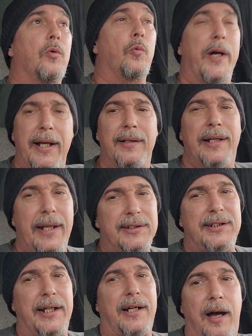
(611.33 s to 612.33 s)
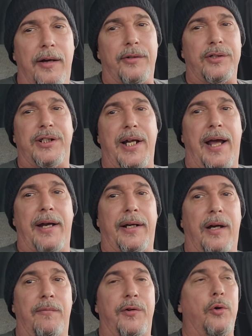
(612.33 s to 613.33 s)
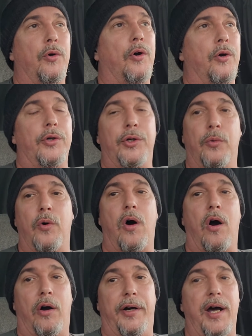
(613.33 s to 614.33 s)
realistic understanding of who you are.